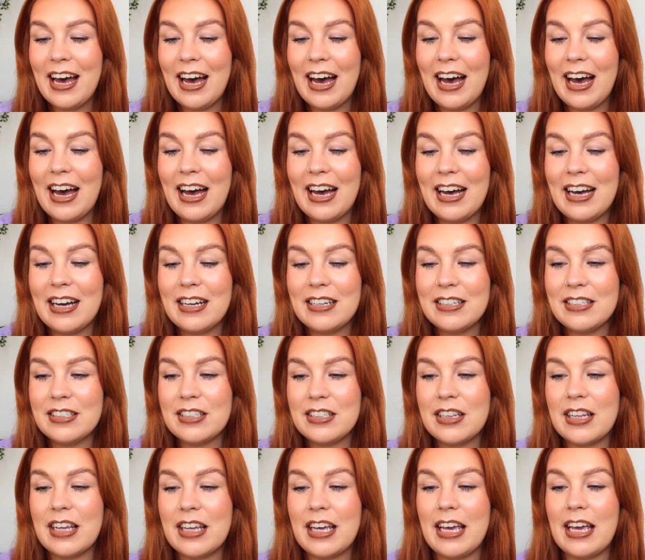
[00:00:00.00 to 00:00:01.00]
and
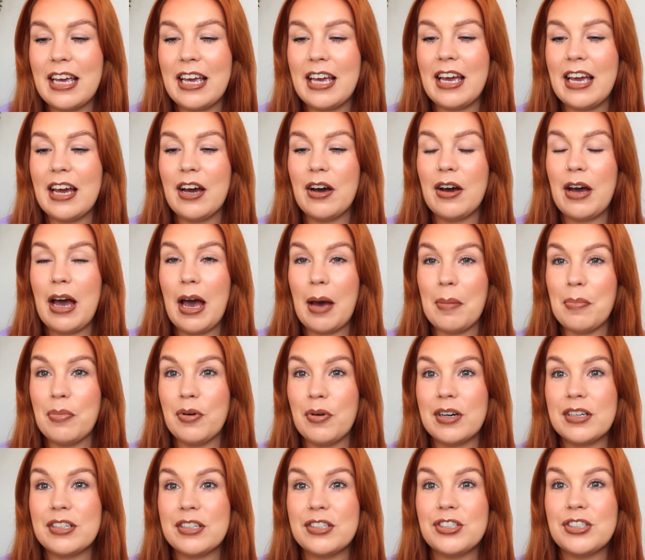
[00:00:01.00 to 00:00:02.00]
the
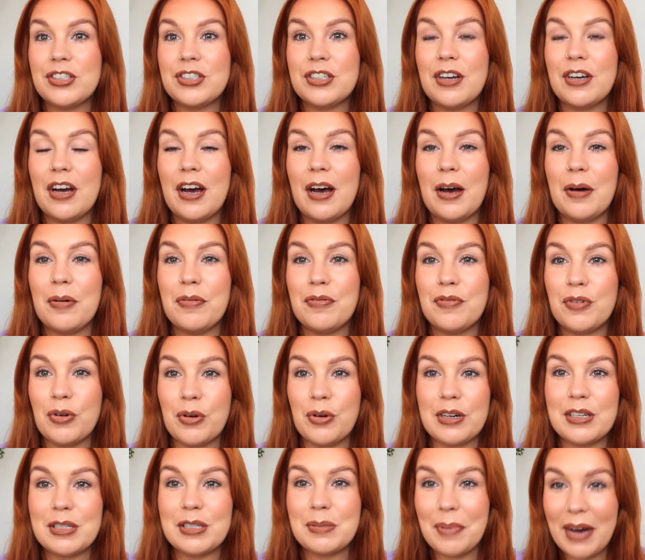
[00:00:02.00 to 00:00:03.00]
Airbrush
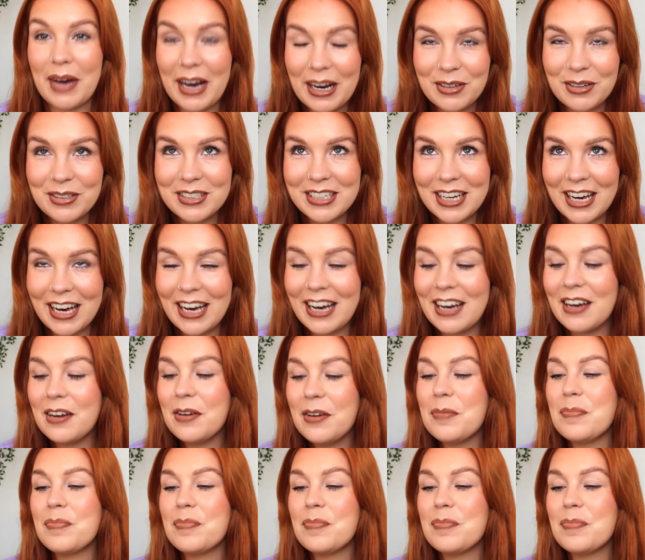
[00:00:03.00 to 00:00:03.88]
Flawless powder.